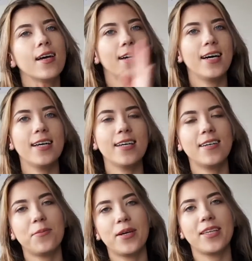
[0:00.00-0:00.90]

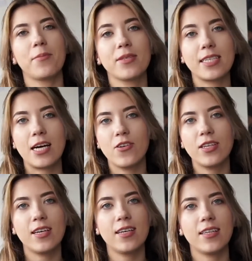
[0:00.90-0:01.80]
Hiya, my name is
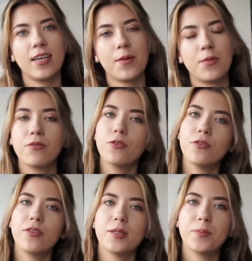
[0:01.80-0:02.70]
Karolina and I am a
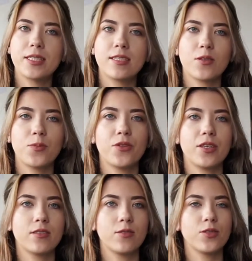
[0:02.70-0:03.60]
fourth year business
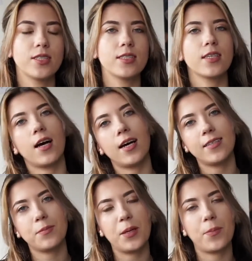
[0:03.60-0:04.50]
computing student. I
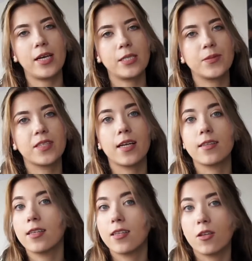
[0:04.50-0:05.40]
did my placement at
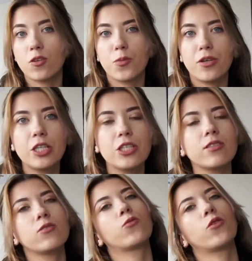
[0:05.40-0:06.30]
Intern
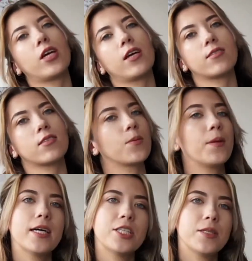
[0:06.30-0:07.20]
Corporation, working as a
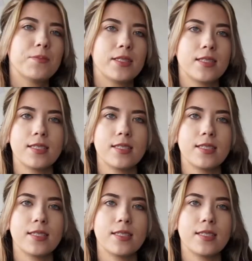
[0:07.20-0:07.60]
supply chain business